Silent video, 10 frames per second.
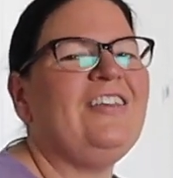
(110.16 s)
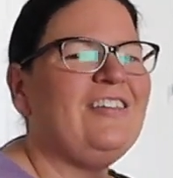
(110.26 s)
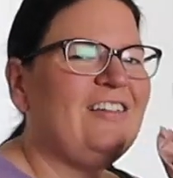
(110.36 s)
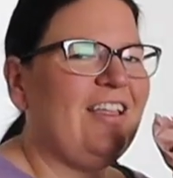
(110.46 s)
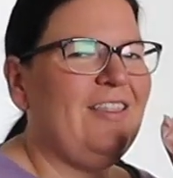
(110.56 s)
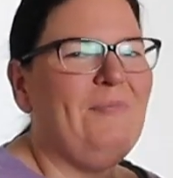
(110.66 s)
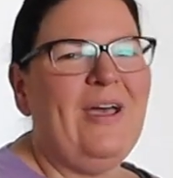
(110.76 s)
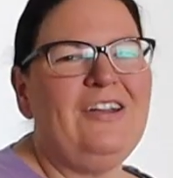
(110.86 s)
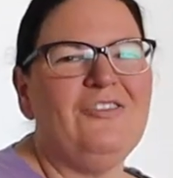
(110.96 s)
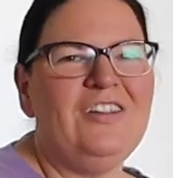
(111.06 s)
is like the
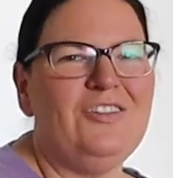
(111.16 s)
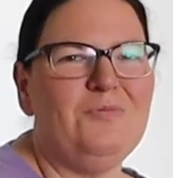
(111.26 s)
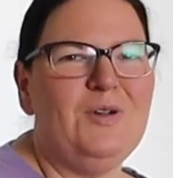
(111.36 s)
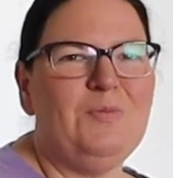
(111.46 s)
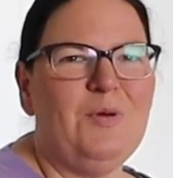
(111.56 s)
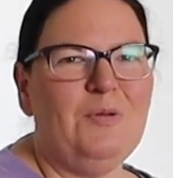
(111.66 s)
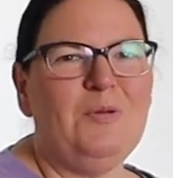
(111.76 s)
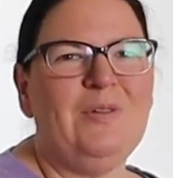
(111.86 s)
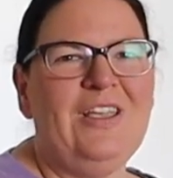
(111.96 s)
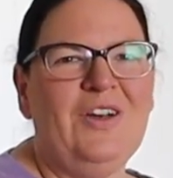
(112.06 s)
main reason we
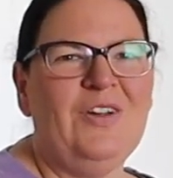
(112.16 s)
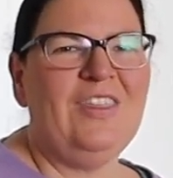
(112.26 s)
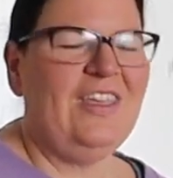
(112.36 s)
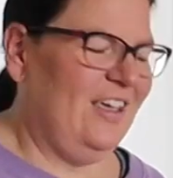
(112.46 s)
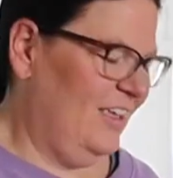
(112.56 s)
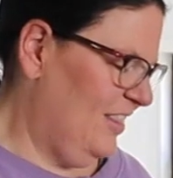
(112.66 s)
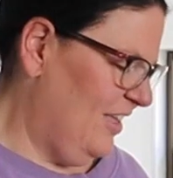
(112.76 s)
probably go there.